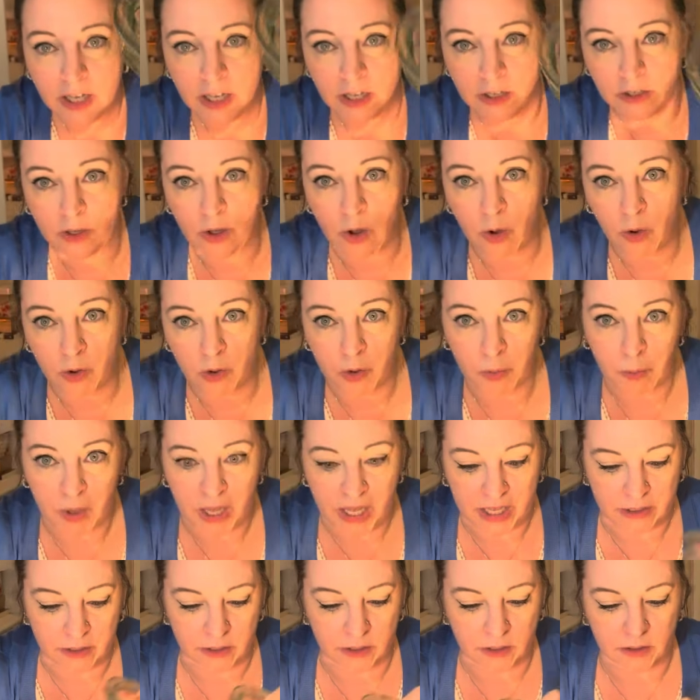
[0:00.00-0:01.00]
a Coca
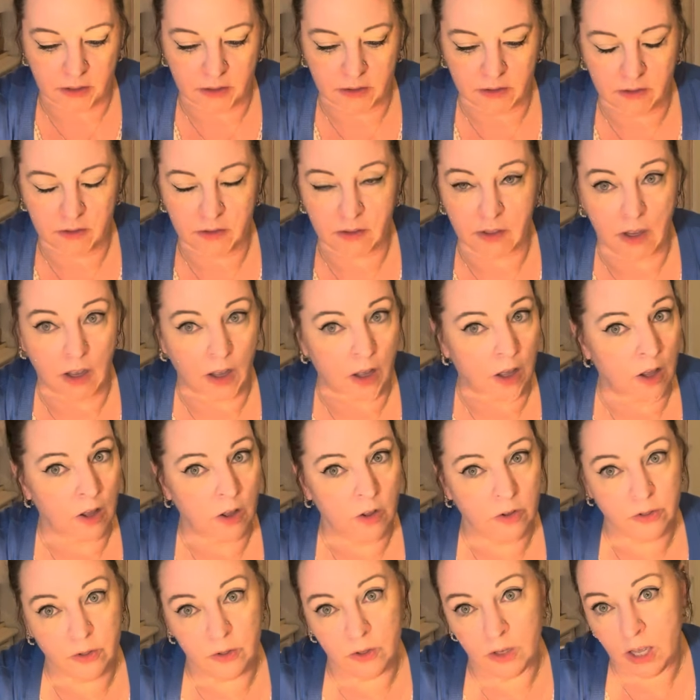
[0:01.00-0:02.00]
bottle.
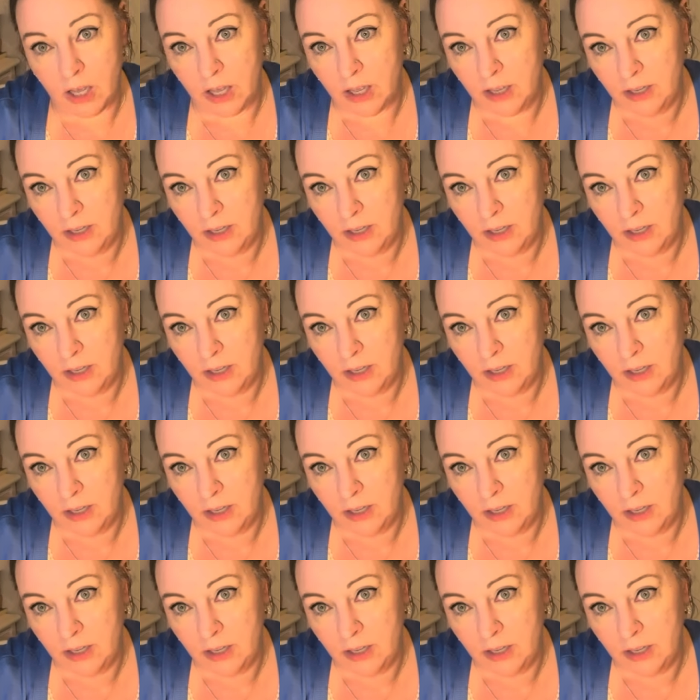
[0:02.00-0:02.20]
Oh,